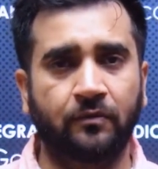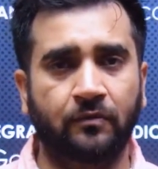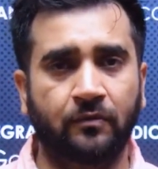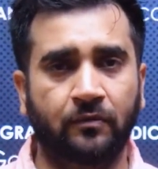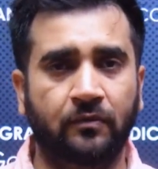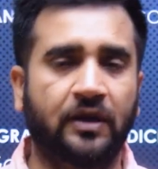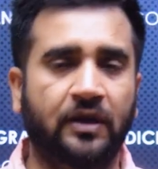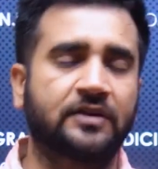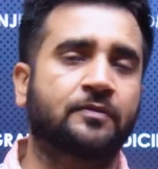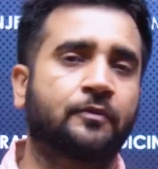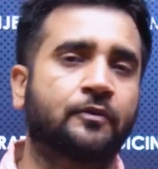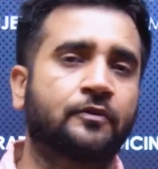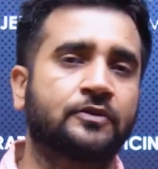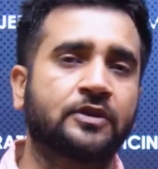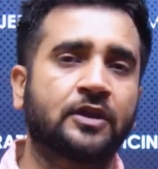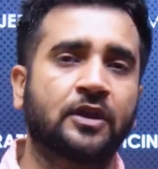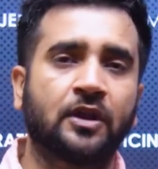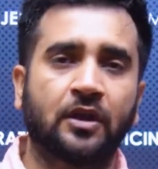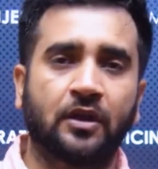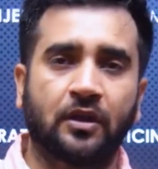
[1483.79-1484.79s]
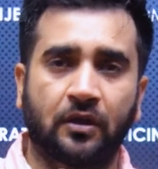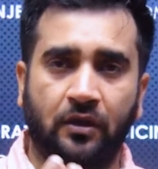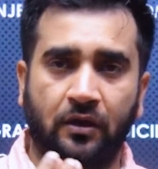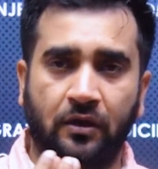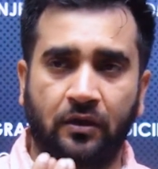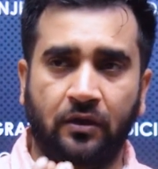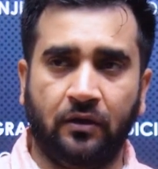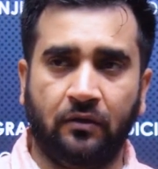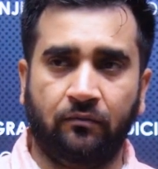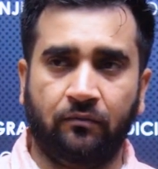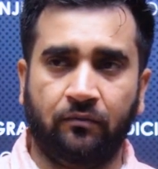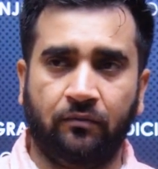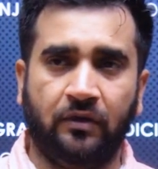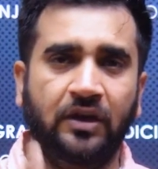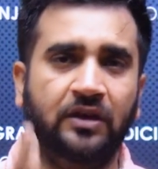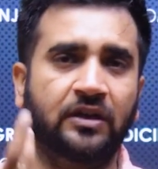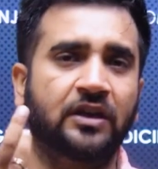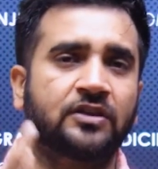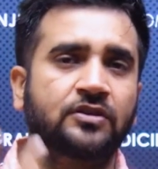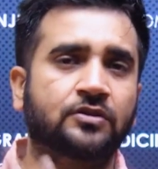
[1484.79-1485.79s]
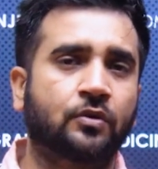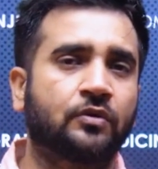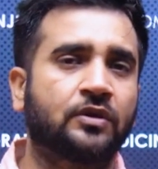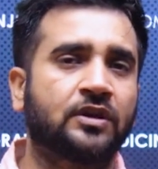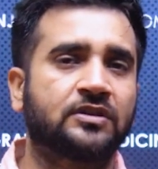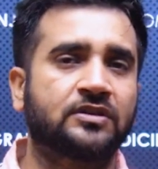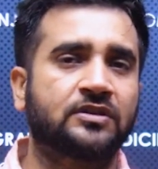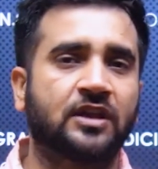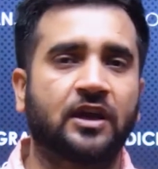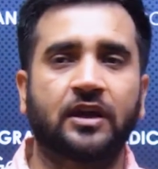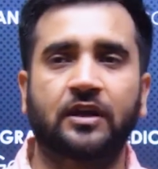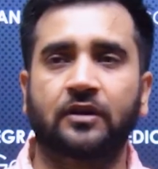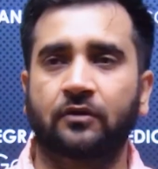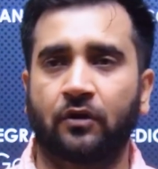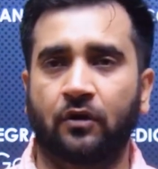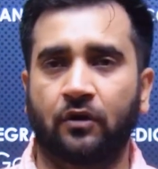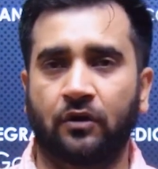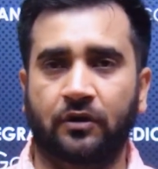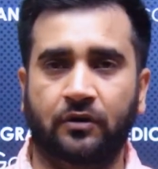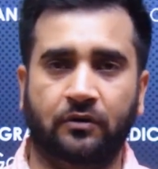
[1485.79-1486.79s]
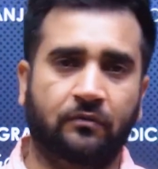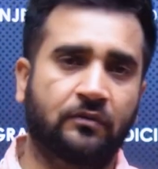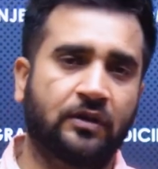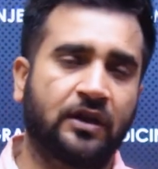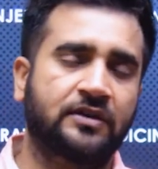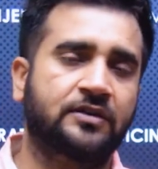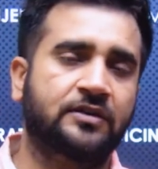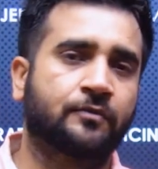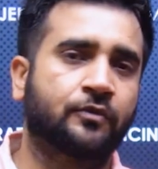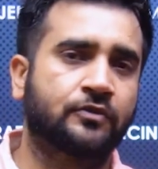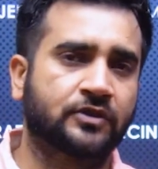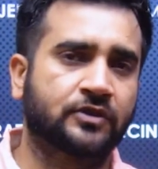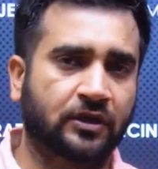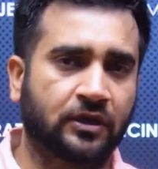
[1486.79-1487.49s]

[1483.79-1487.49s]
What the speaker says: Let's suppose a kidney stone is there, or let's suppose